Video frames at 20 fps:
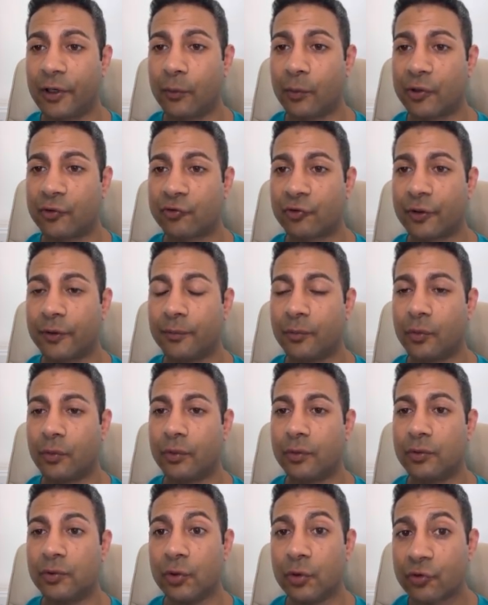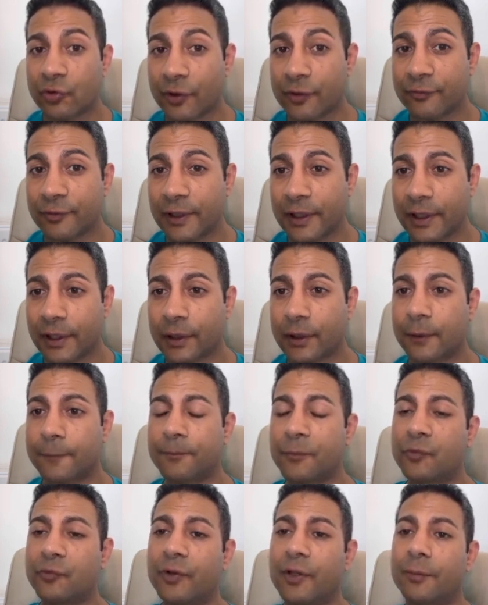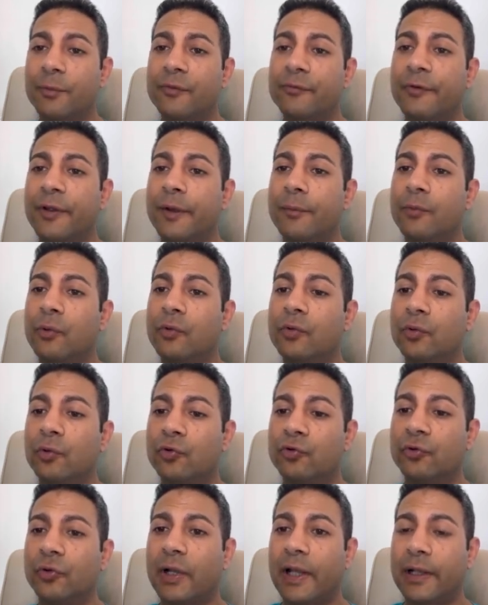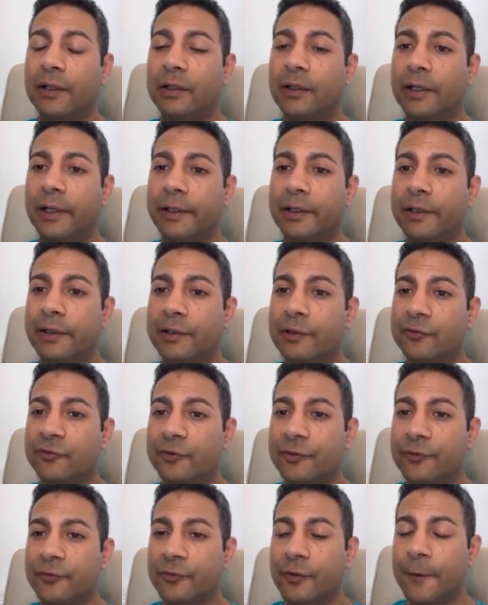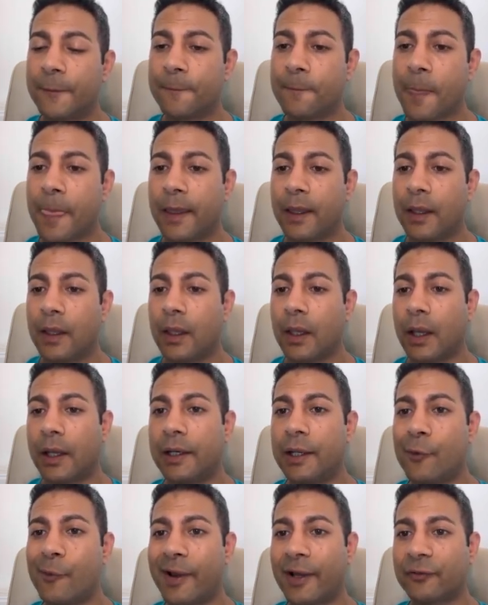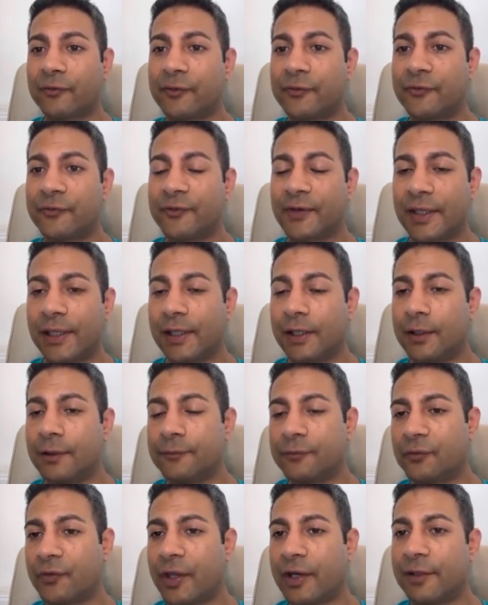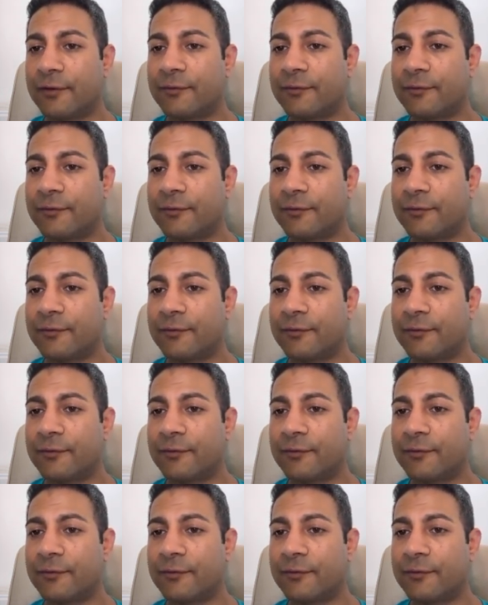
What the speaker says: which are more neutrophilic, so they prefer more neutral alkaline conditions. And earwax is sticky, so any